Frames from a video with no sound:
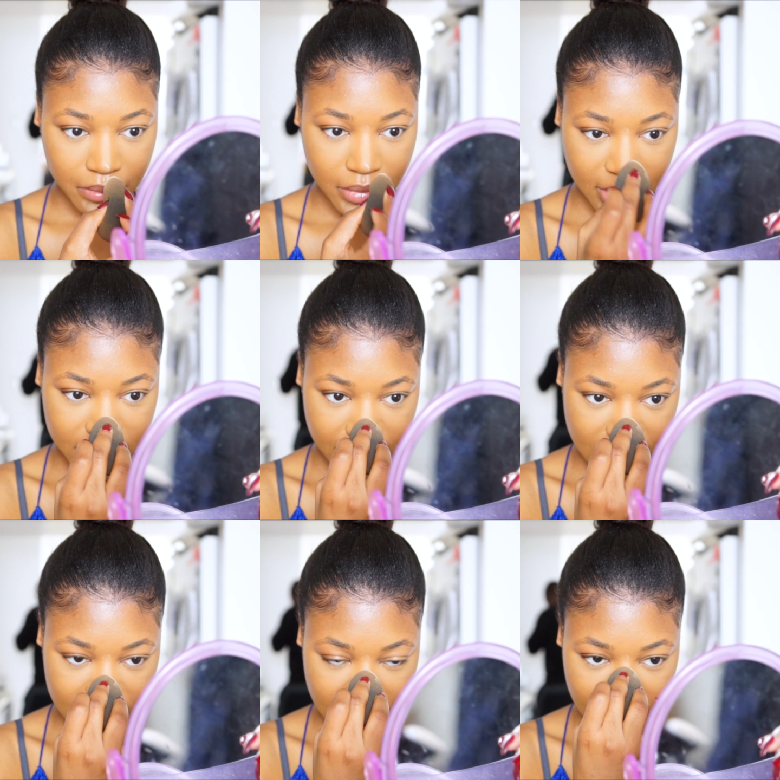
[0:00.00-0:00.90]
be
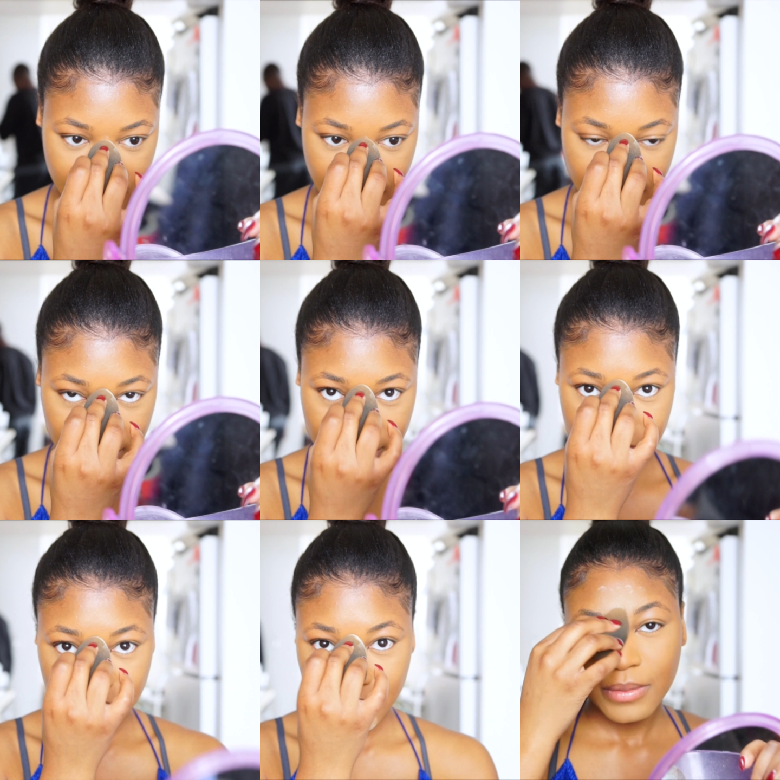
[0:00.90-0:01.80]
expecting
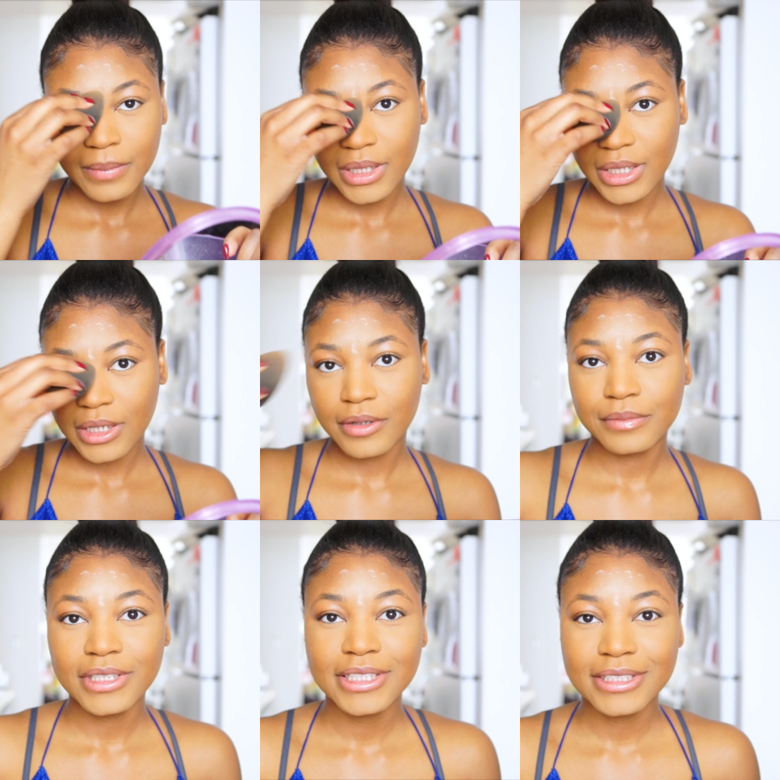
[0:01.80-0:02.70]
that.
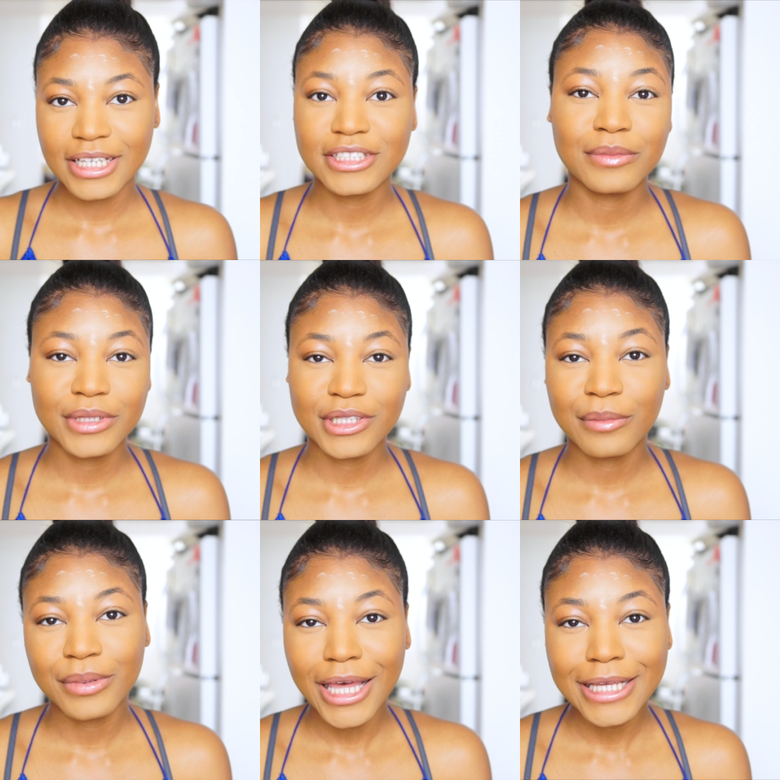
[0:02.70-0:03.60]
But this Sacha
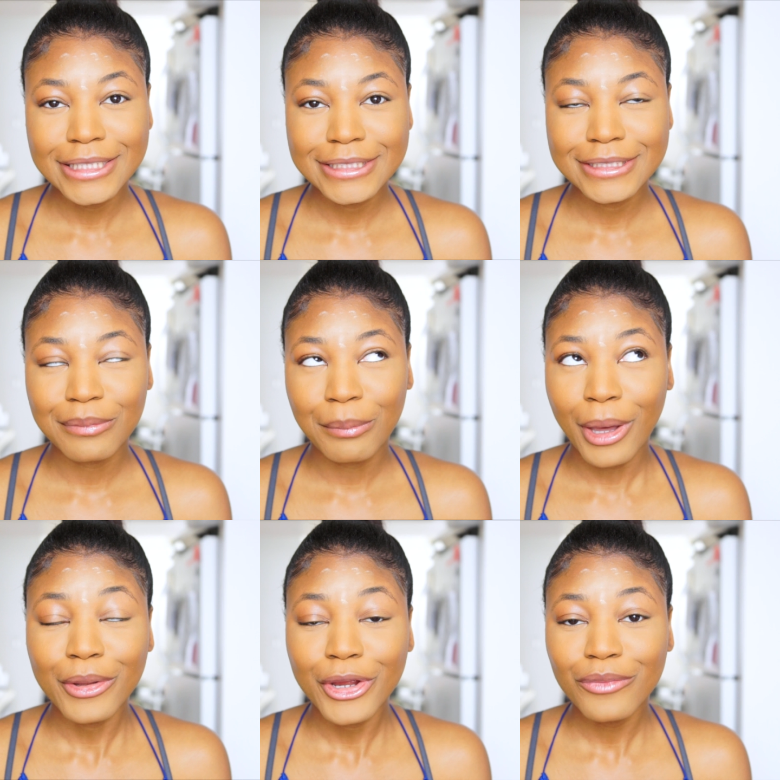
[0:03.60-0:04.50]
Buttercup Light
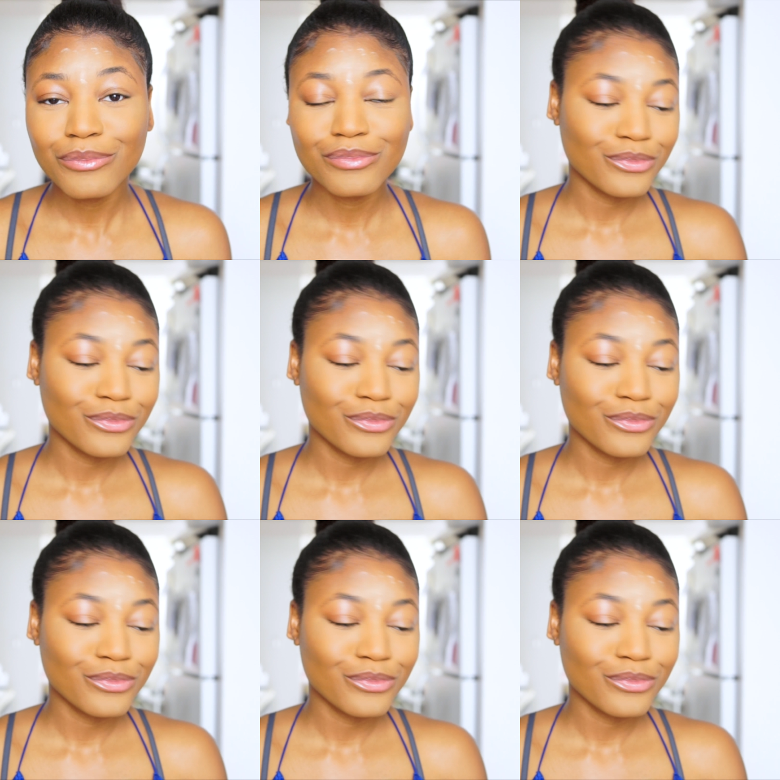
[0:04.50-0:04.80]
powder